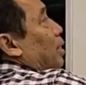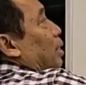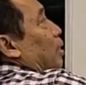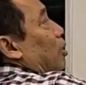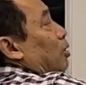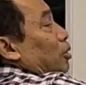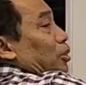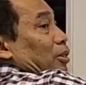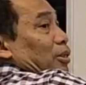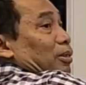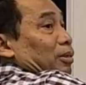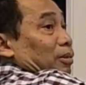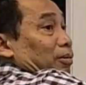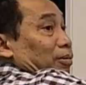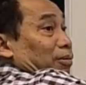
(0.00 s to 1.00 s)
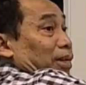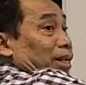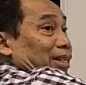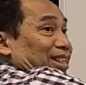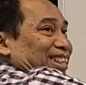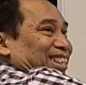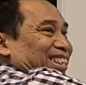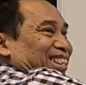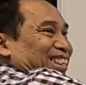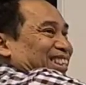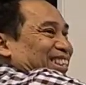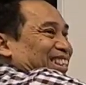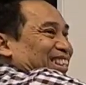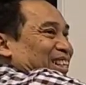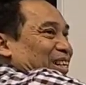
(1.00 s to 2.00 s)
is closed, right?
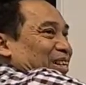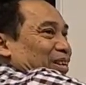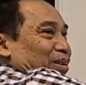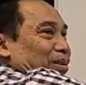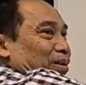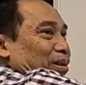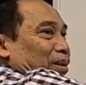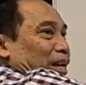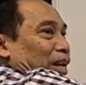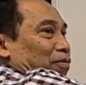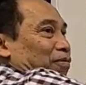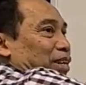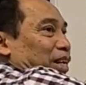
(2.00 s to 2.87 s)
If